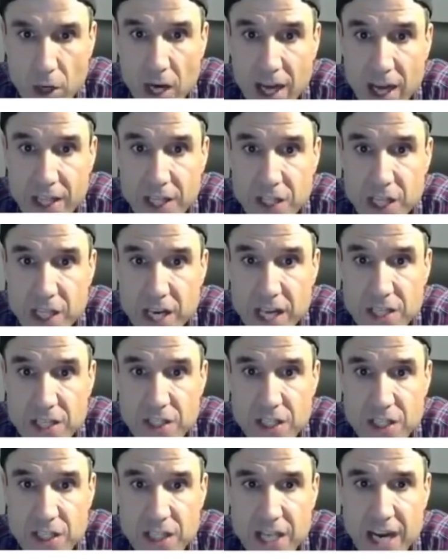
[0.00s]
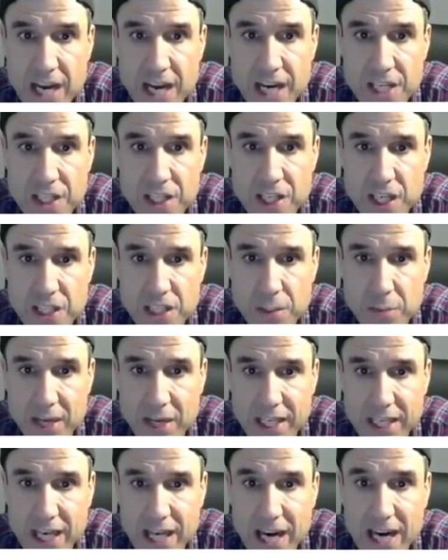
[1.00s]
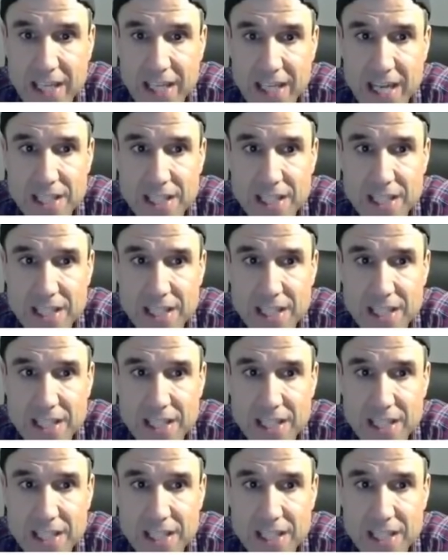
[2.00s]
You know how this ends? The CIA sucks my.